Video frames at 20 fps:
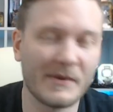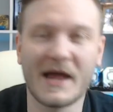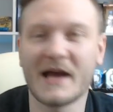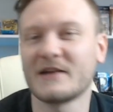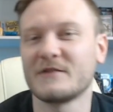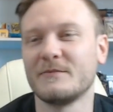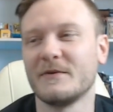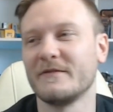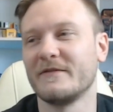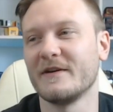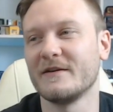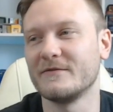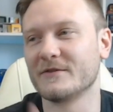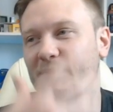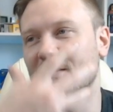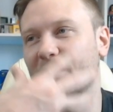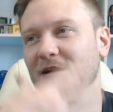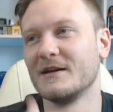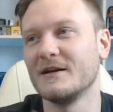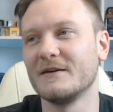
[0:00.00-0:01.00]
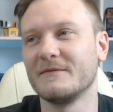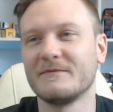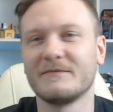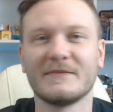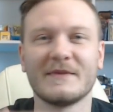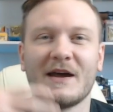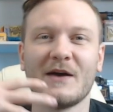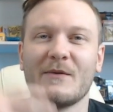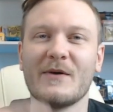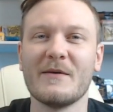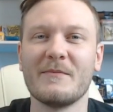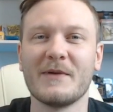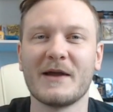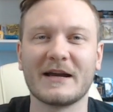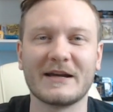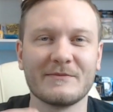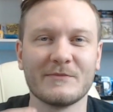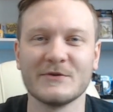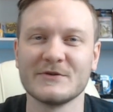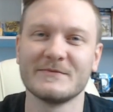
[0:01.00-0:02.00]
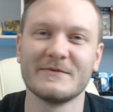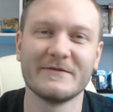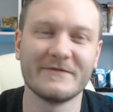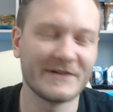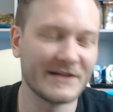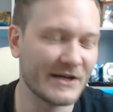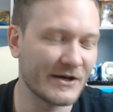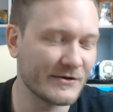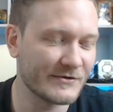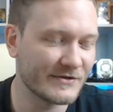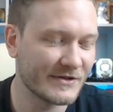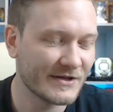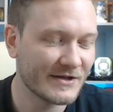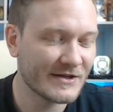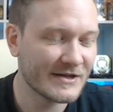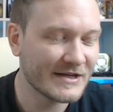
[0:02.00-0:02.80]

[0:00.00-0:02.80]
black's my favourite colour. I wear black in most of my videos.